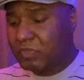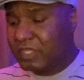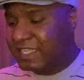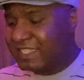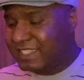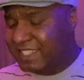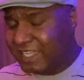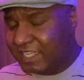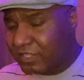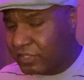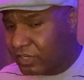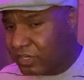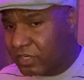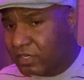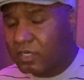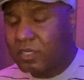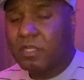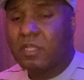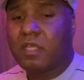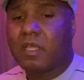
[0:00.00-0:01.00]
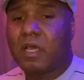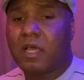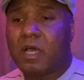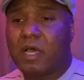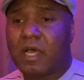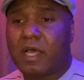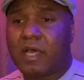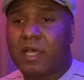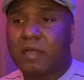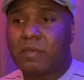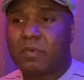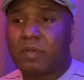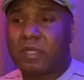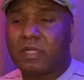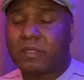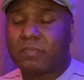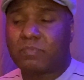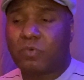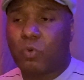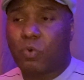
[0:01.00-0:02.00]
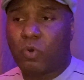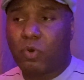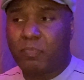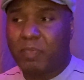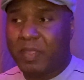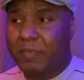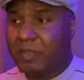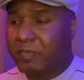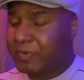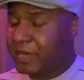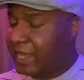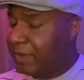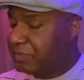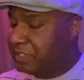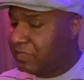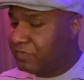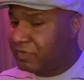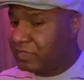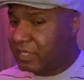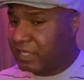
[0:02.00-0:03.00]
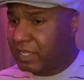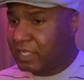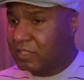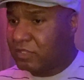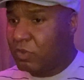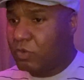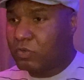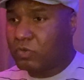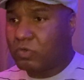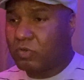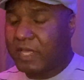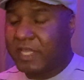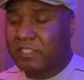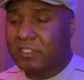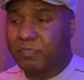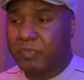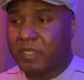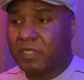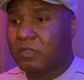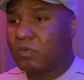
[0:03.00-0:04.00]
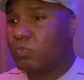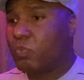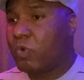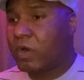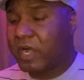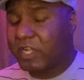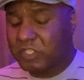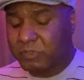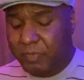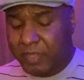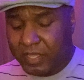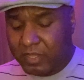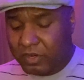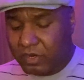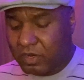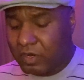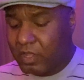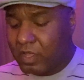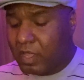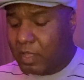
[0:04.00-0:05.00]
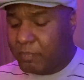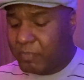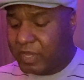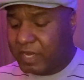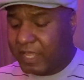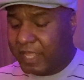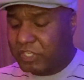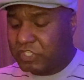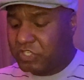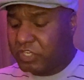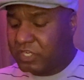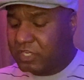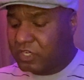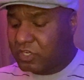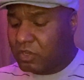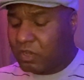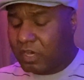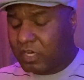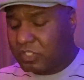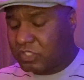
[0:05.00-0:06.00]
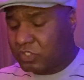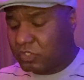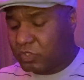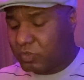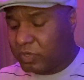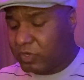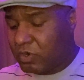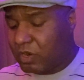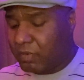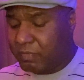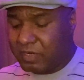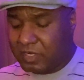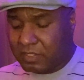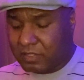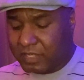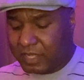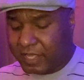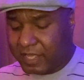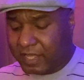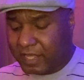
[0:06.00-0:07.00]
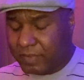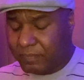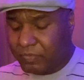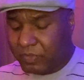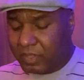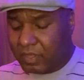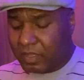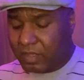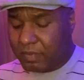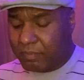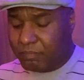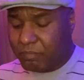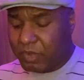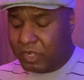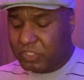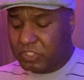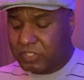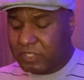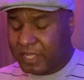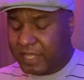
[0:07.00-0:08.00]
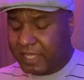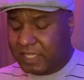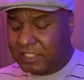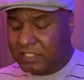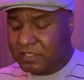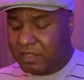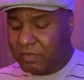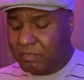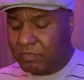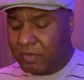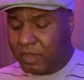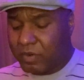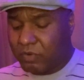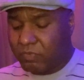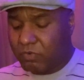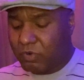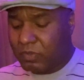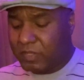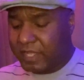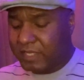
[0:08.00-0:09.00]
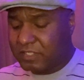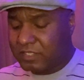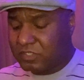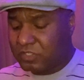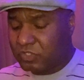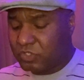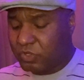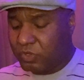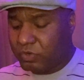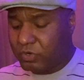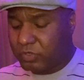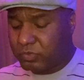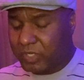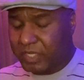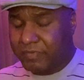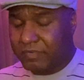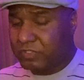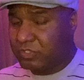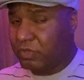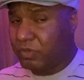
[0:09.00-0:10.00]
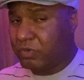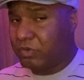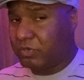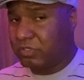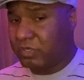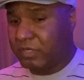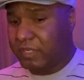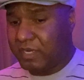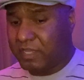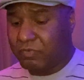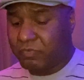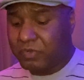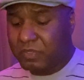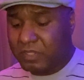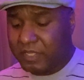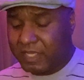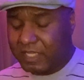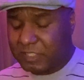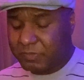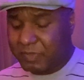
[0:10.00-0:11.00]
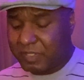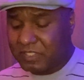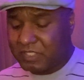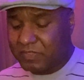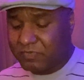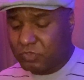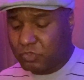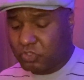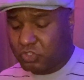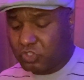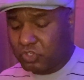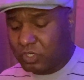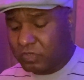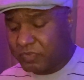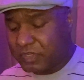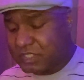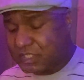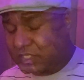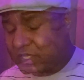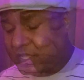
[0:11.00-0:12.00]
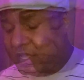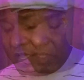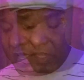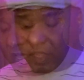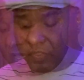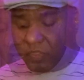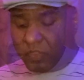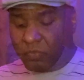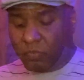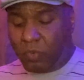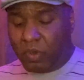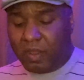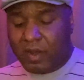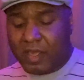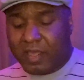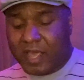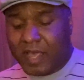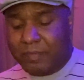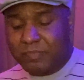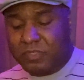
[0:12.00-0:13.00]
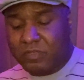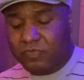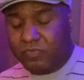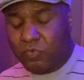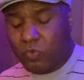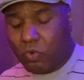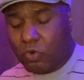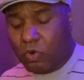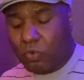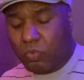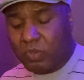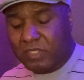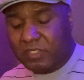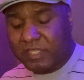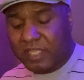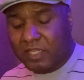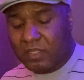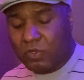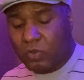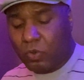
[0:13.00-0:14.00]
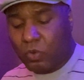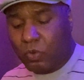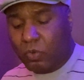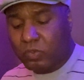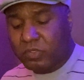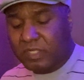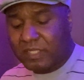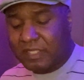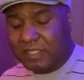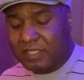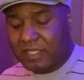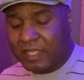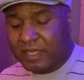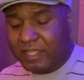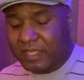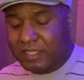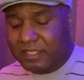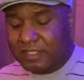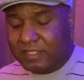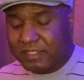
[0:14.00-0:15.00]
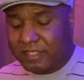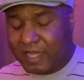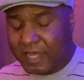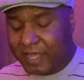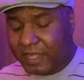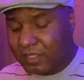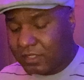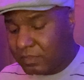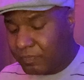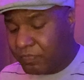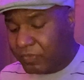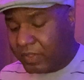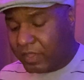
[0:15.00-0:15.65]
dealer, or maybe perhaps even a local independent watchmaker, but it shouldn't cost you an arm and a leg, much like some modern Rolexes and Tudors, or even Tudors are getting really expensive to service. The one I opted for was a gold linen dial.